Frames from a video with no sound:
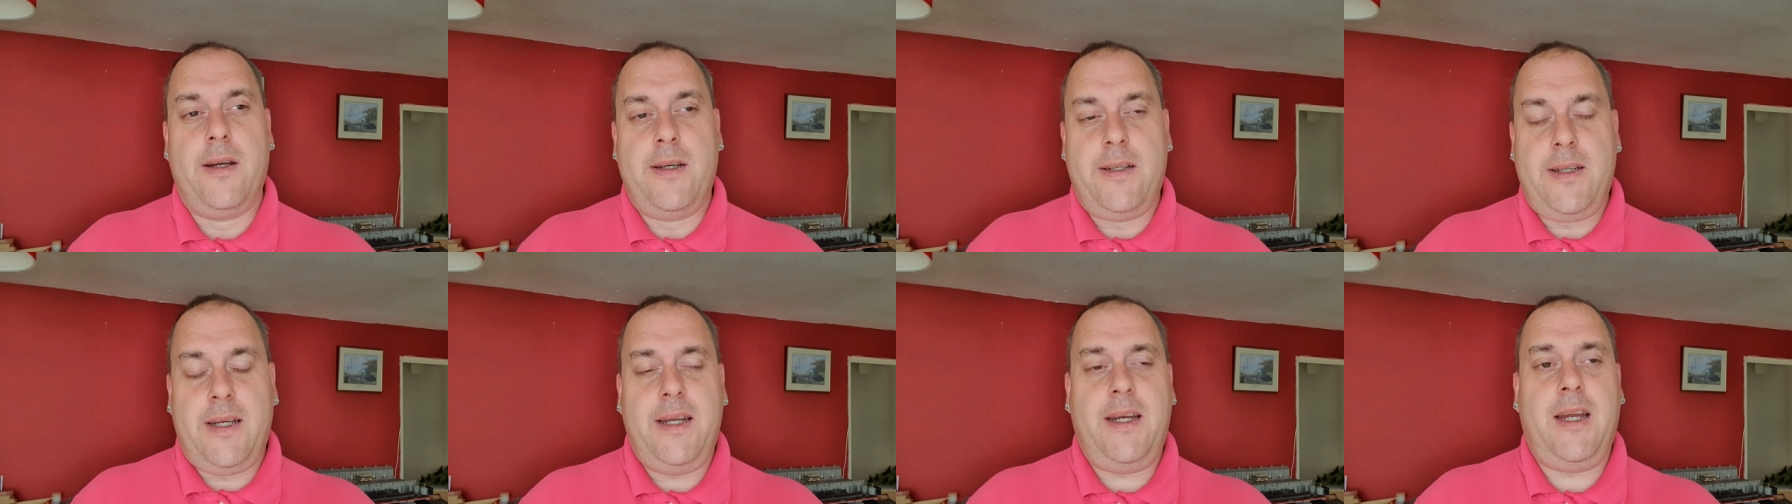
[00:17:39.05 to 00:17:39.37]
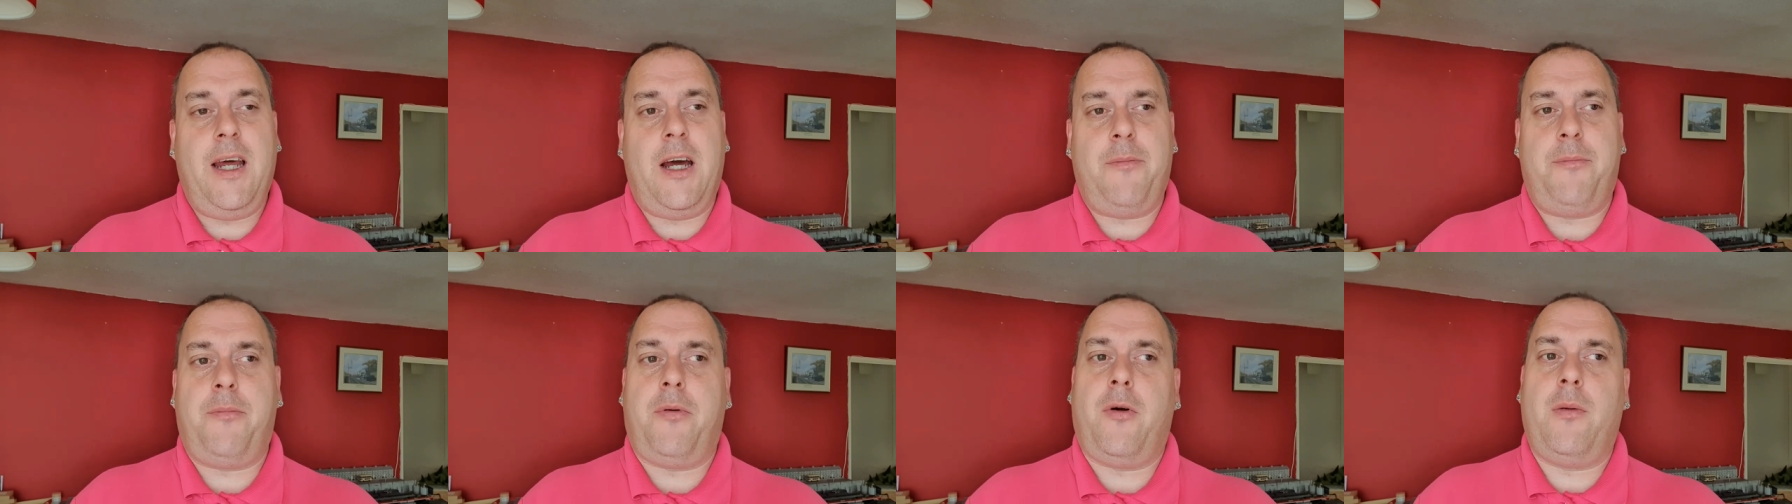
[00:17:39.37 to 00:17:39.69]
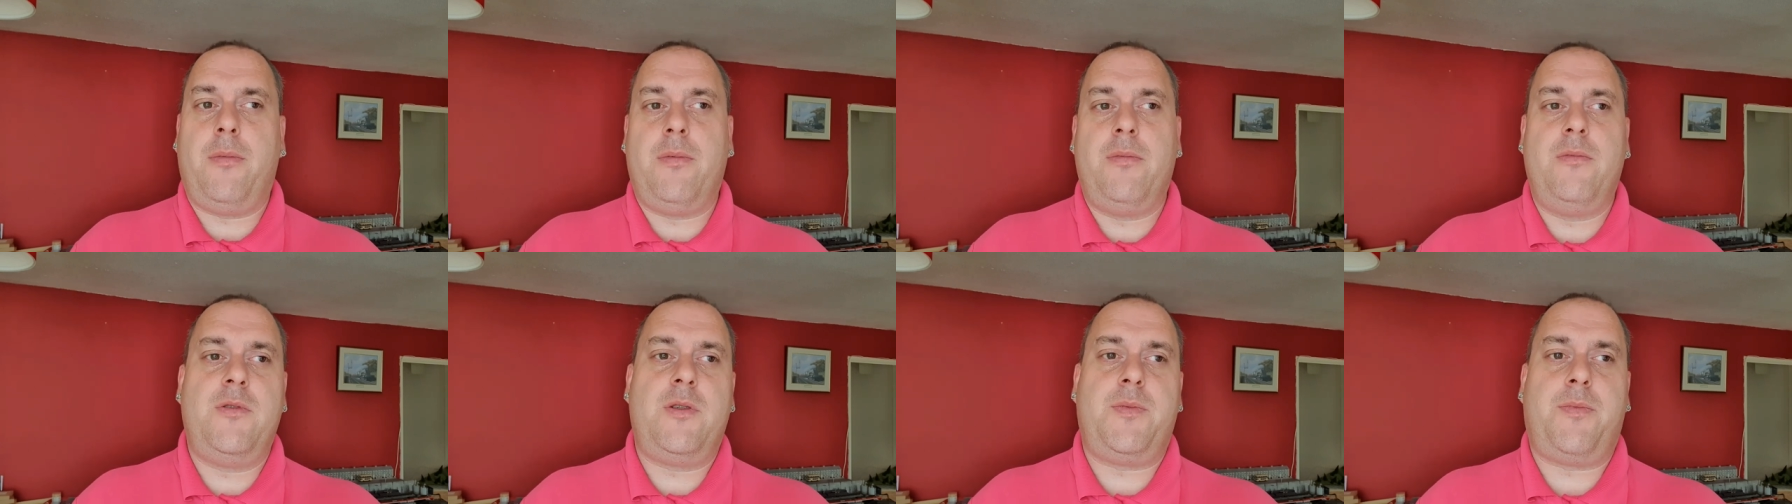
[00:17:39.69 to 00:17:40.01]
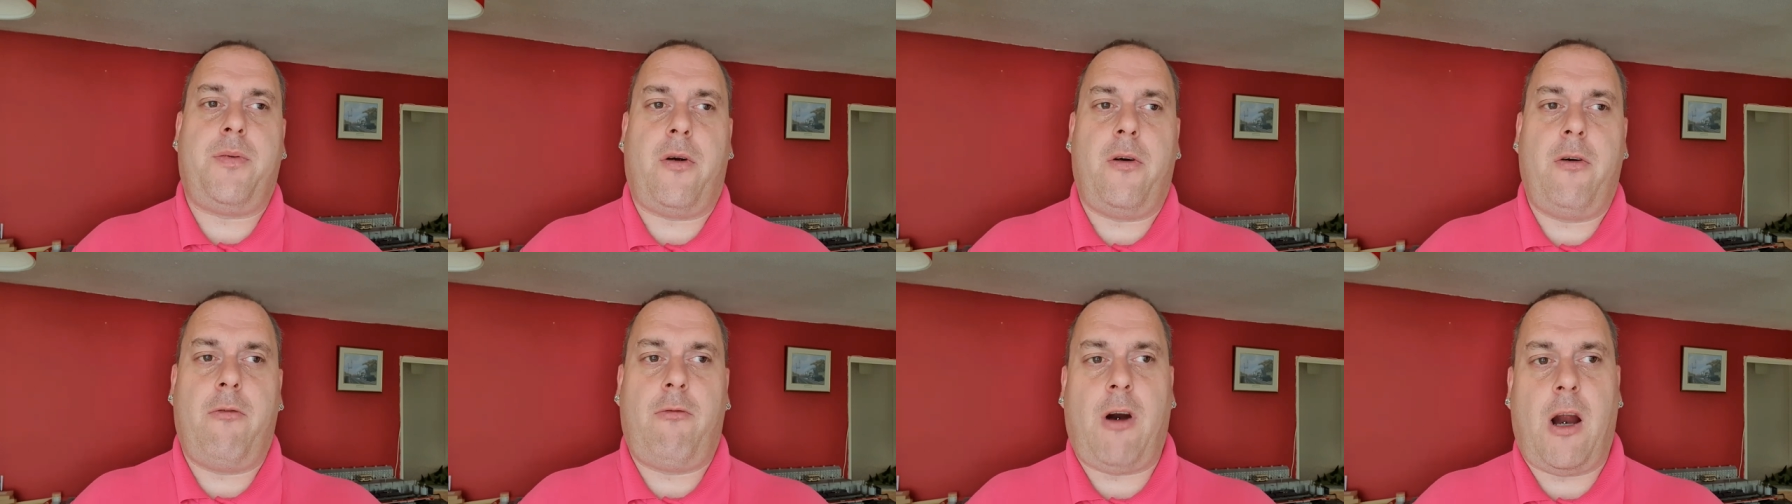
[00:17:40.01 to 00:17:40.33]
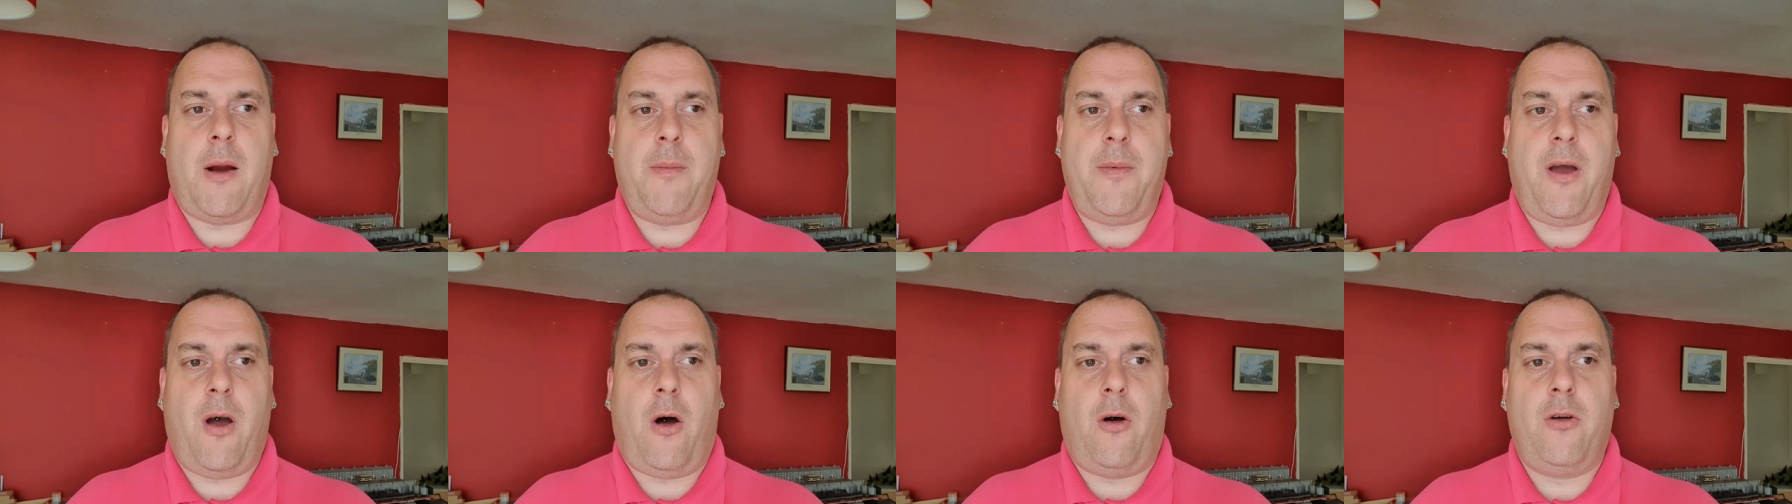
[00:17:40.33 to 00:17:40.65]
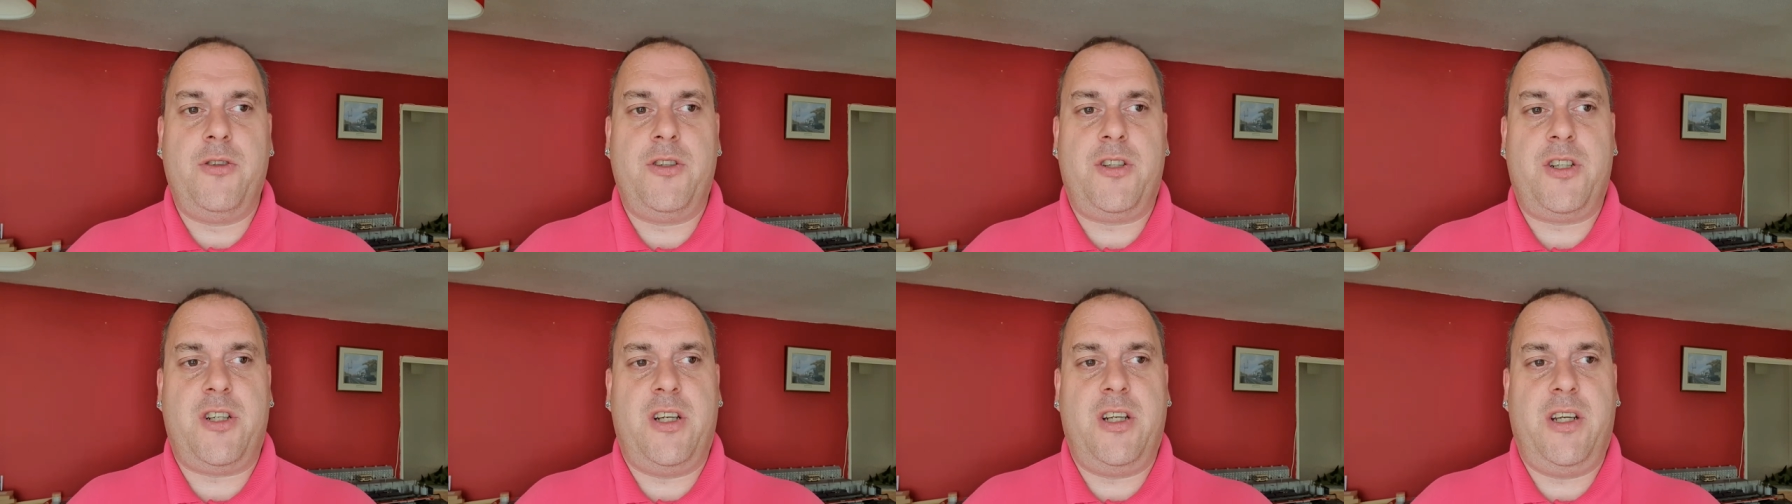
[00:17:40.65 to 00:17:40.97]
Did have problems programming it
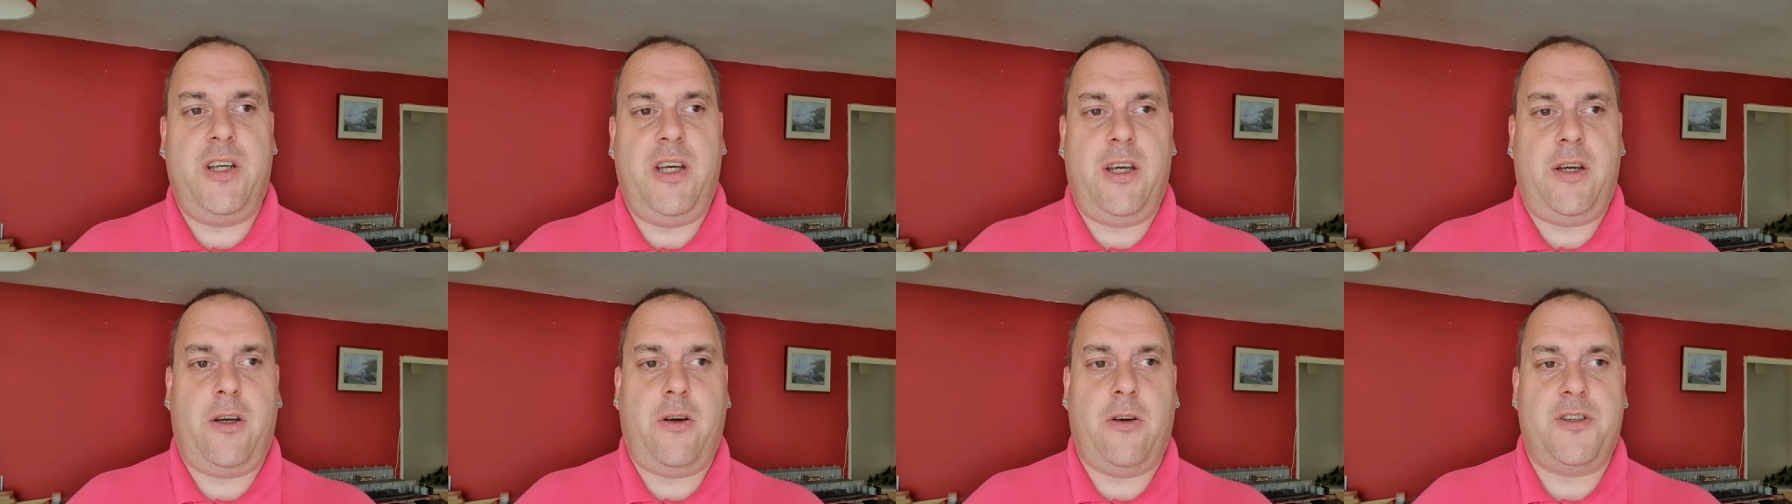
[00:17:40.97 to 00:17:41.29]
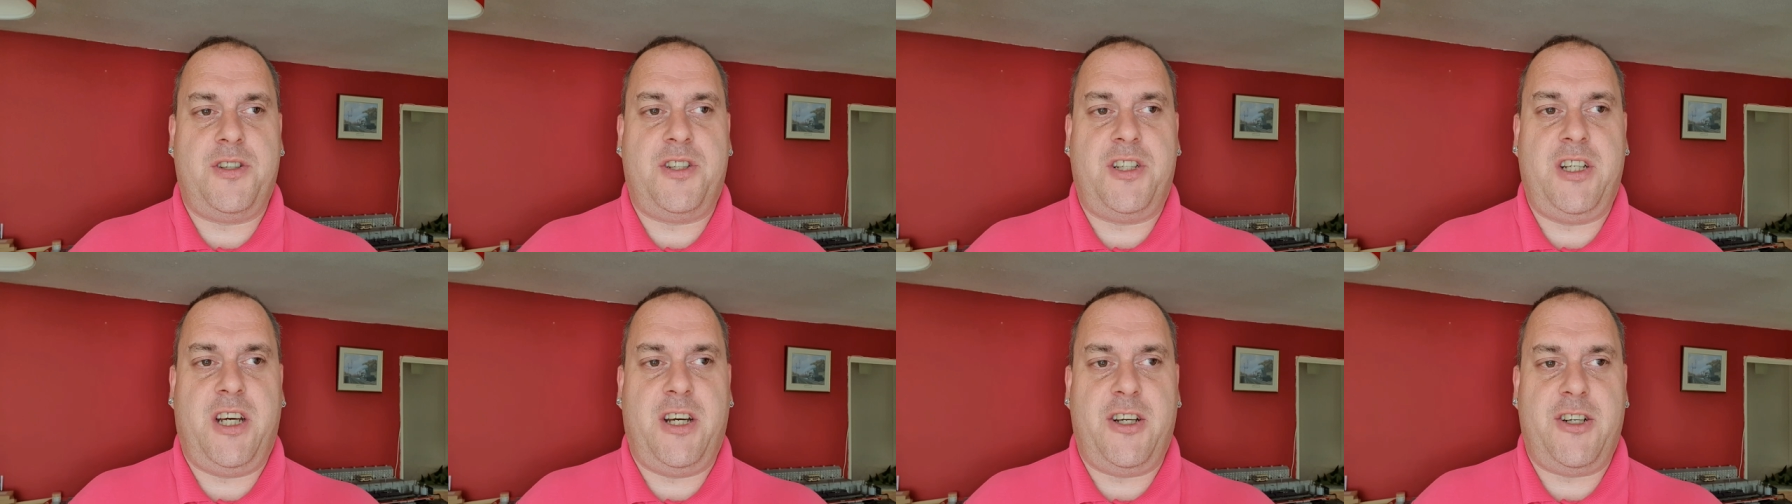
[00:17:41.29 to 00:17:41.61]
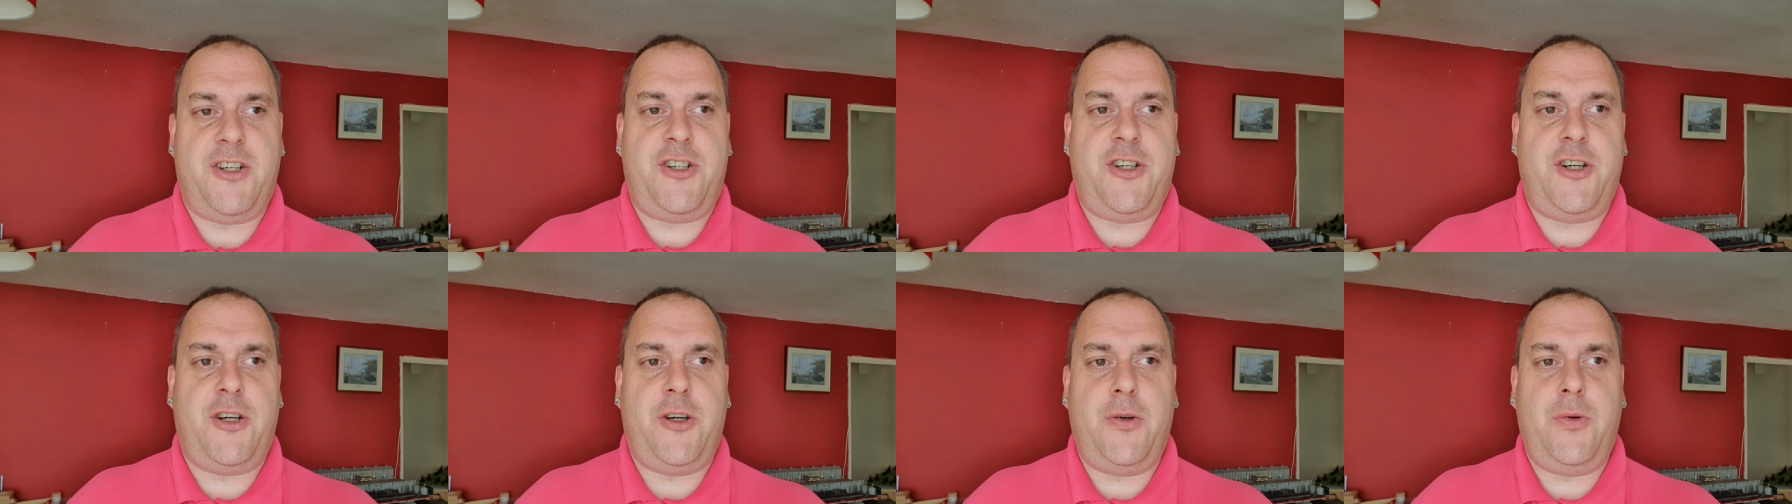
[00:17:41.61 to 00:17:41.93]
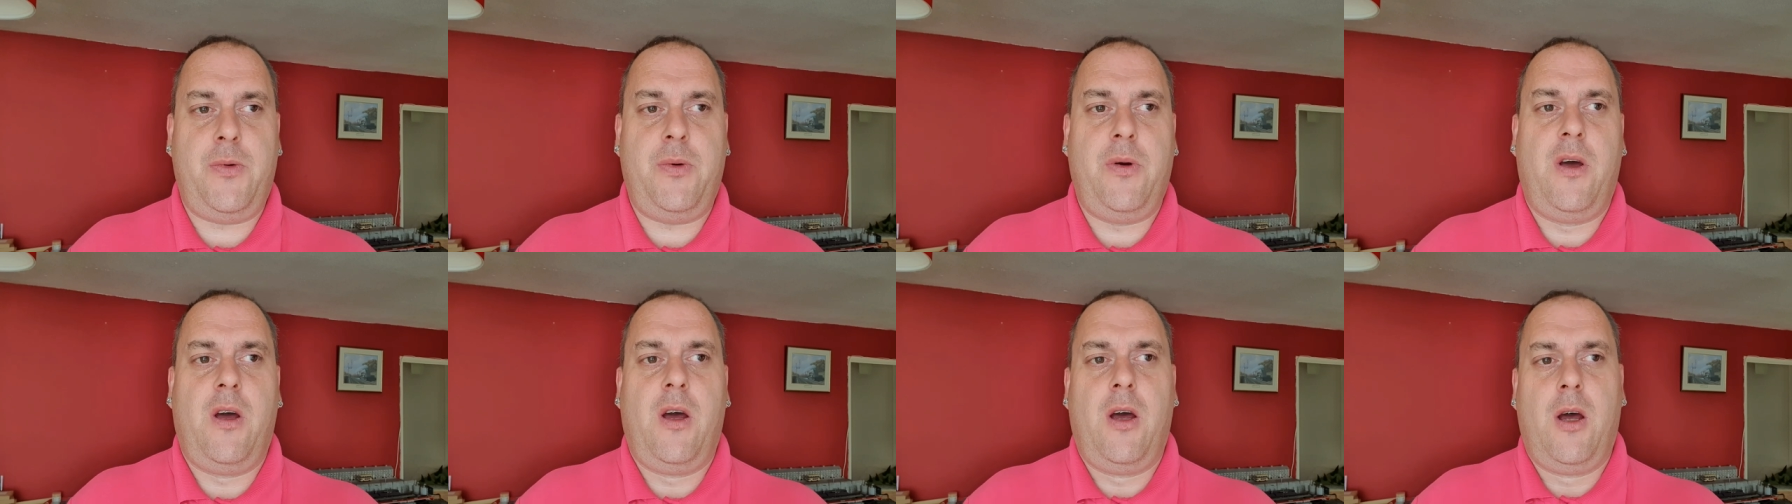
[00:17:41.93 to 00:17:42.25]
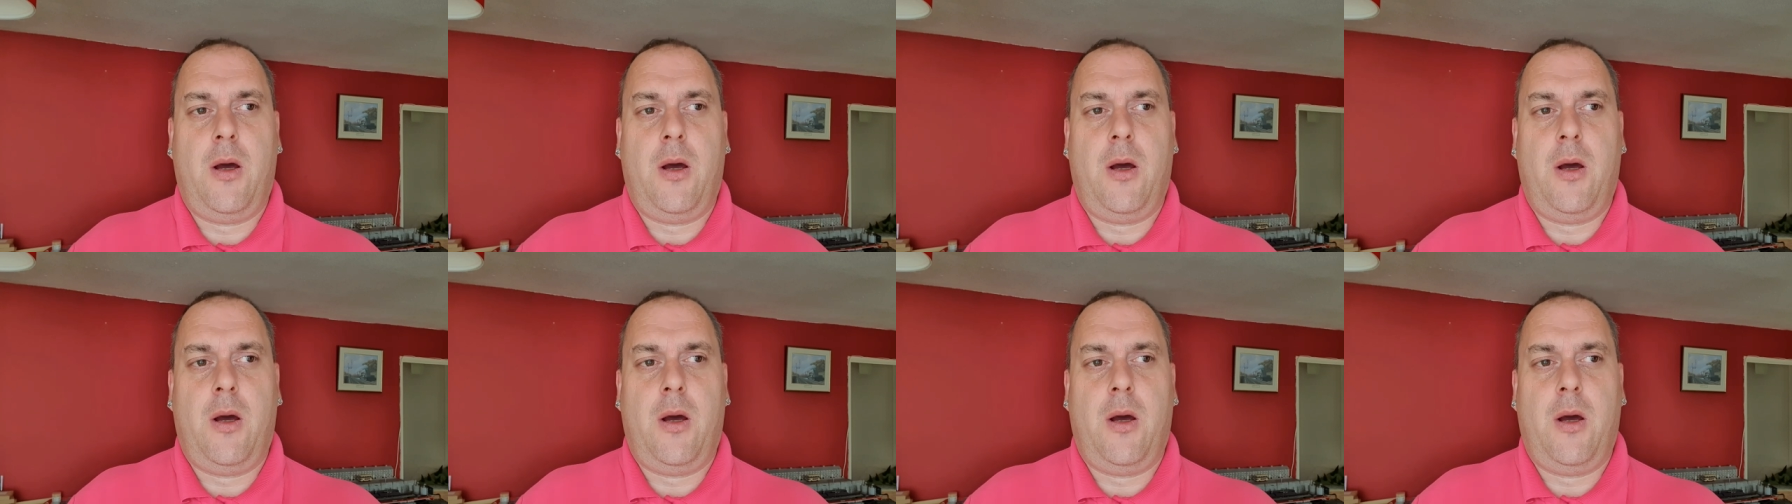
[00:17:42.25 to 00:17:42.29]
onto the ECOS CSU,